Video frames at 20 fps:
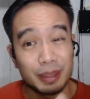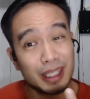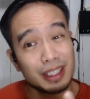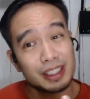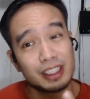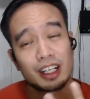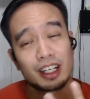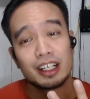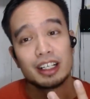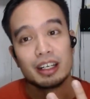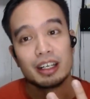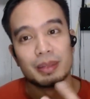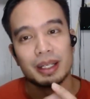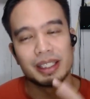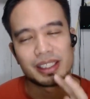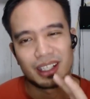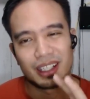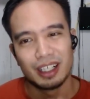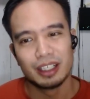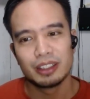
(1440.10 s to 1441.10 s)
pero it's hard, diba?
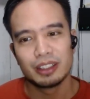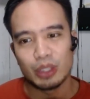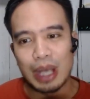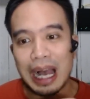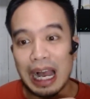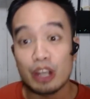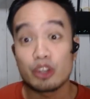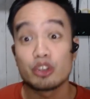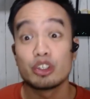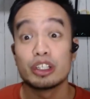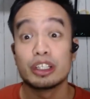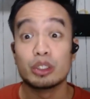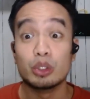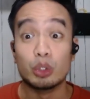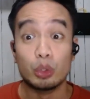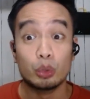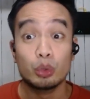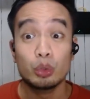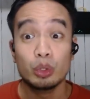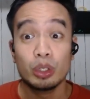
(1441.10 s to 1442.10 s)
It's hard to actually
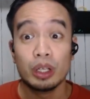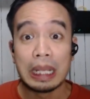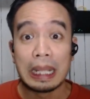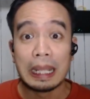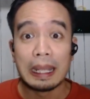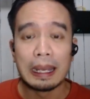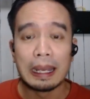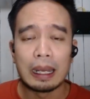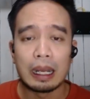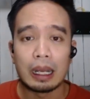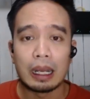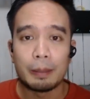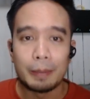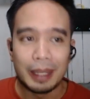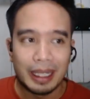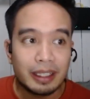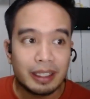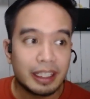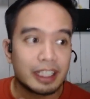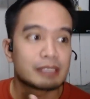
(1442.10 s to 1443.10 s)
do. And
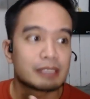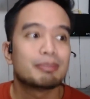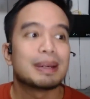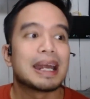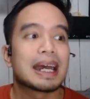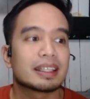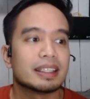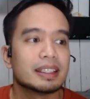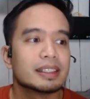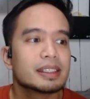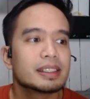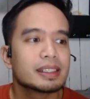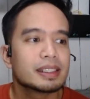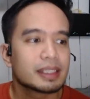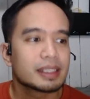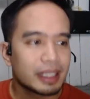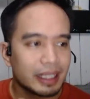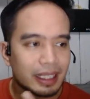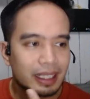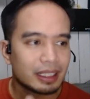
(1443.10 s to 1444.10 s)
it takes
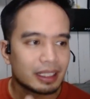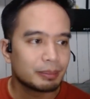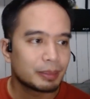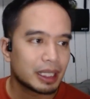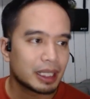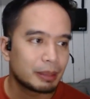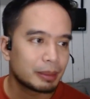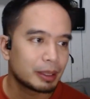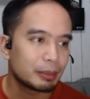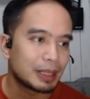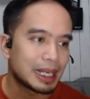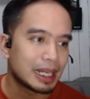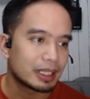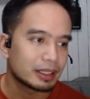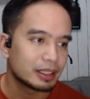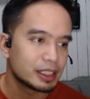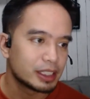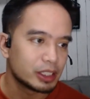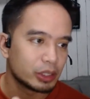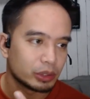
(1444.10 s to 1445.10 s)
practice. Kailangan na maraming
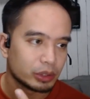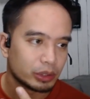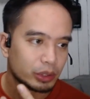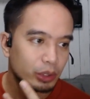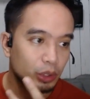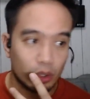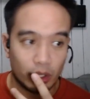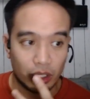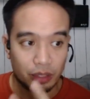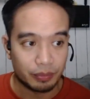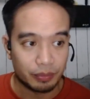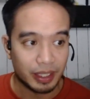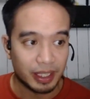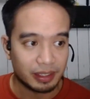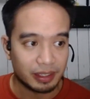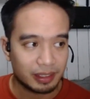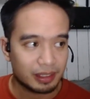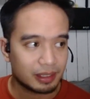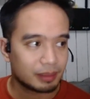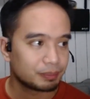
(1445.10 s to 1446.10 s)
practice yung
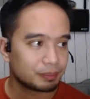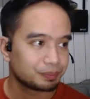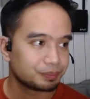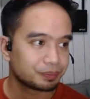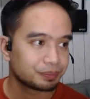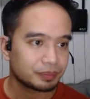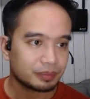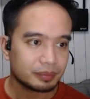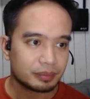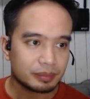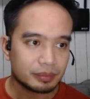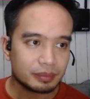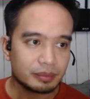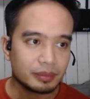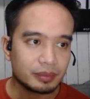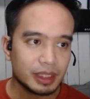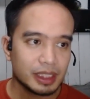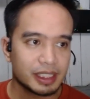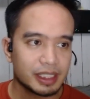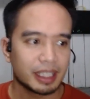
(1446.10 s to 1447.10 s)
confidence.
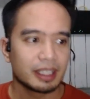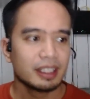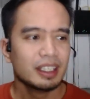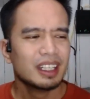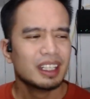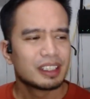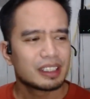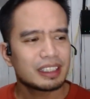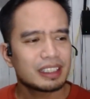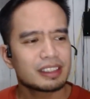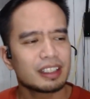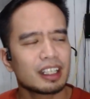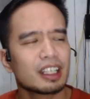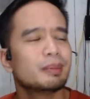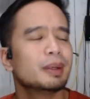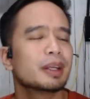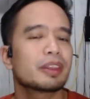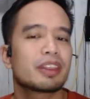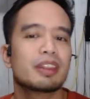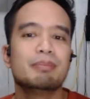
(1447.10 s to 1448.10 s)
Sige, so let's talk
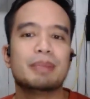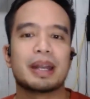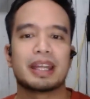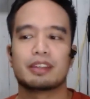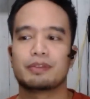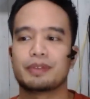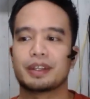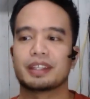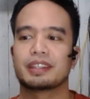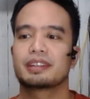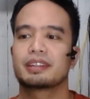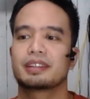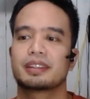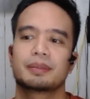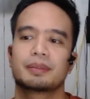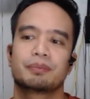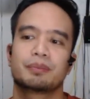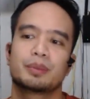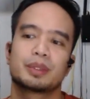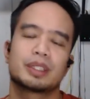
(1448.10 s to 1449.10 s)
about the benefits.
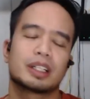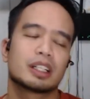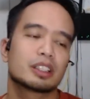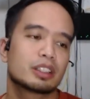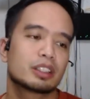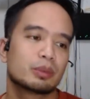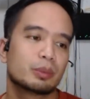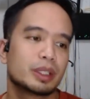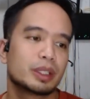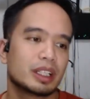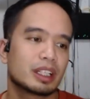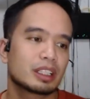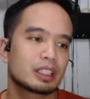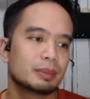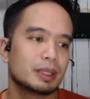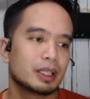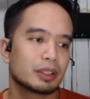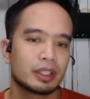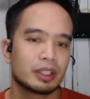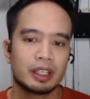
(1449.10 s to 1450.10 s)
We talked
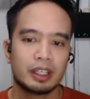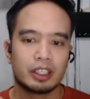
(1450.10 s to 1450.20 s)
about